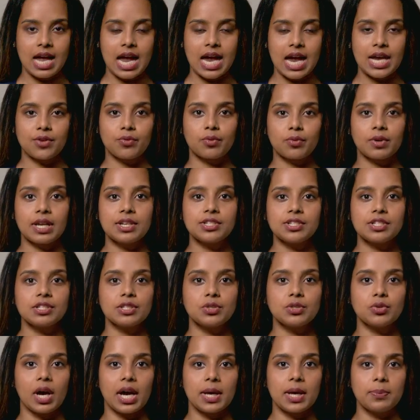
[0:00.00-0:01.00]
In relation
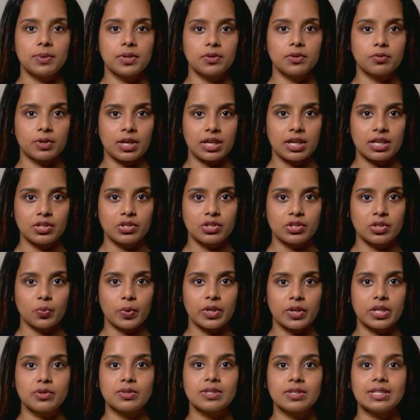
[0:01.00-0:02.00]
to IP range,
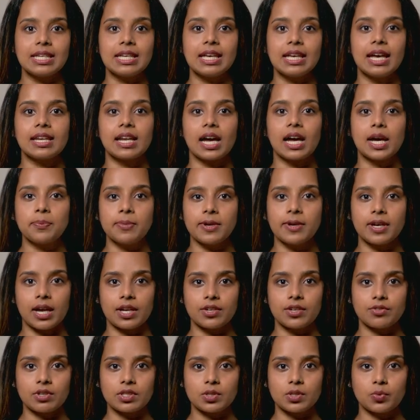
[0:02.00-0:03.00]
when you see an IP
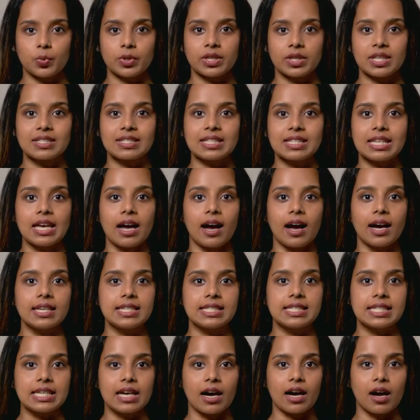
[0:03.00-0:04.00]
address with the
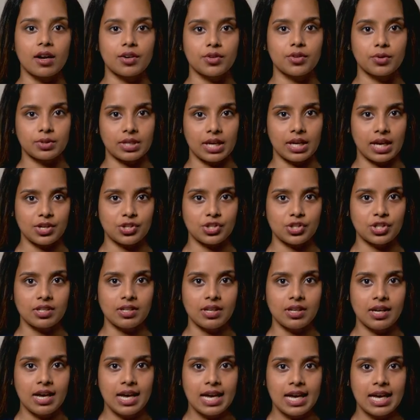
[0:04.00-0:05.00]
CIDR notation,
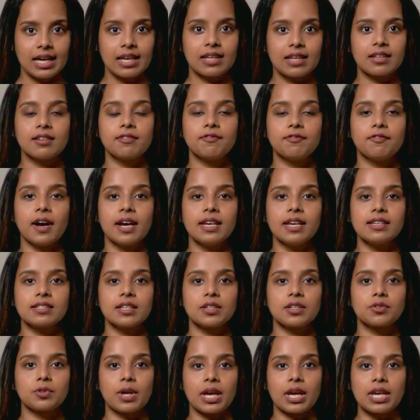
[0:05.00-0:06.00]
it defines
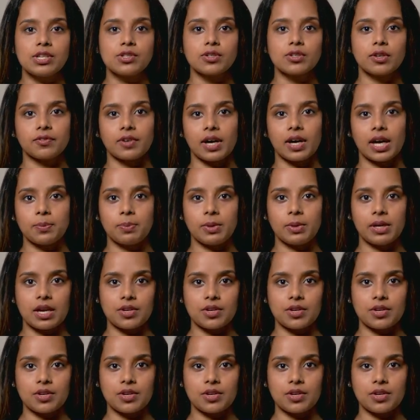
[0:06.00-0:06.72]
a range of IP